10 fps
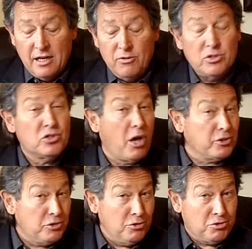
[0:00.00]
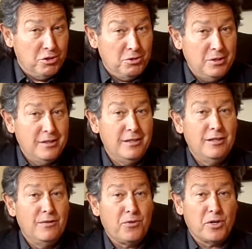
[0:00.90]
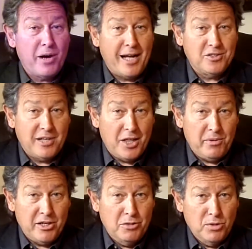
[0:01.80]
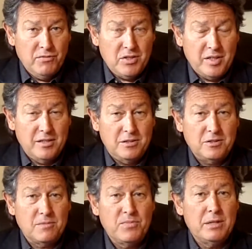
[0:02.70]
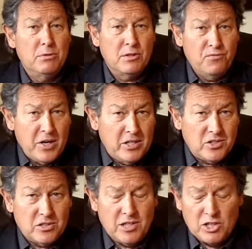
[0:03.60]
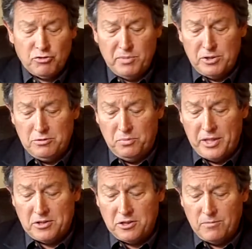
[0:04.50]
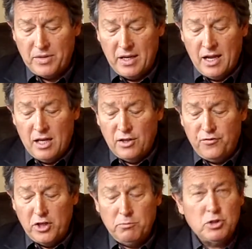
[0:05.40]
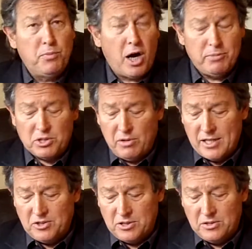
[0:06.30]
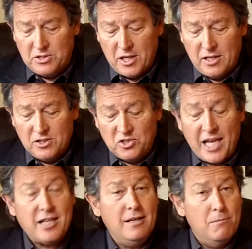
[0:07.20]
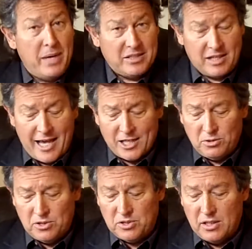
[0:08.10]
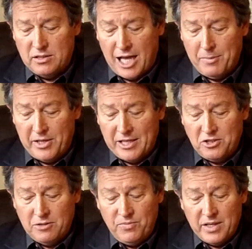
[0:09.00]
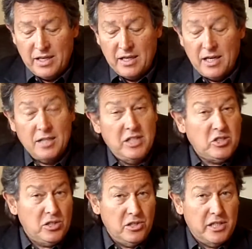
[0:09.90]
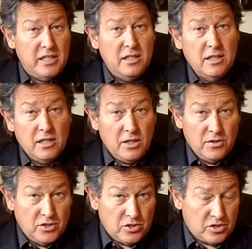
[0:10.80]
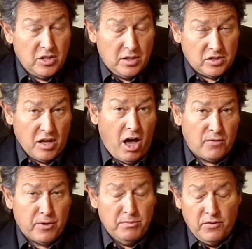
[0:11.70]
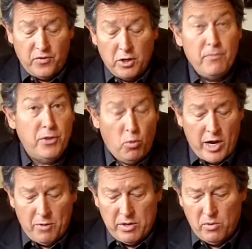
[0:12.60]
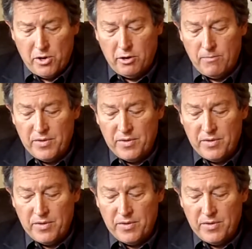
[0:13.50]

This is also true for crowds gathering in the movie theaters. It was a very successful motion picture. The film was Barbra Streisand's second Best Actress nomination. Additionally, The song from the film, The Way We Were,